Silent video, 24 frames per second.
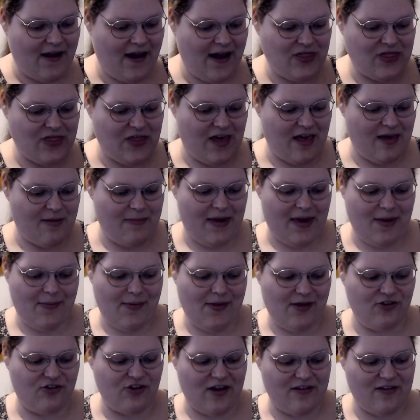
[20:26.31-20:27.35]
I think maybe
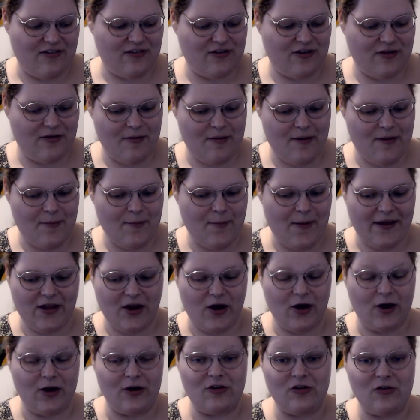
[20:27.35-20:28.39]
just my
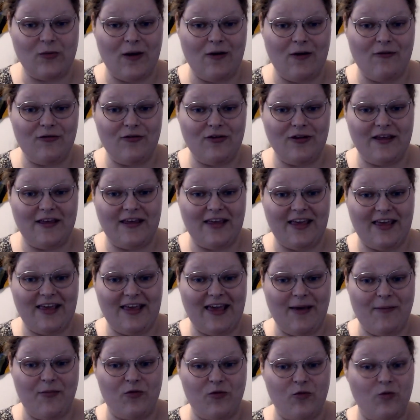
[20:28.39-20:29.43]
Yarn Swift
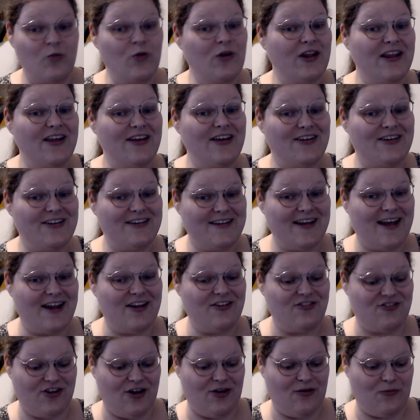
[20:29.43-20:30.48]
keeps really good
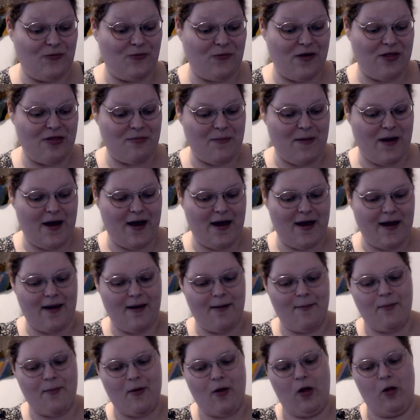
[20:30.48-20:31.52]
tension with my
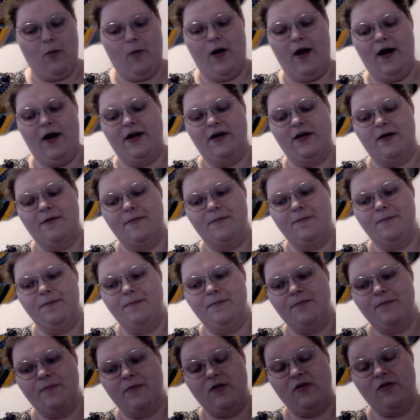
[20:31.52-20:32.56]
ball winder.
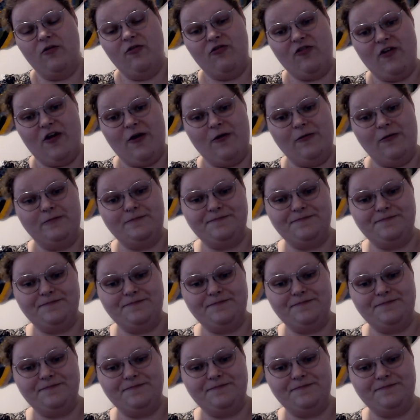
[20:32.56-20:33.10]
So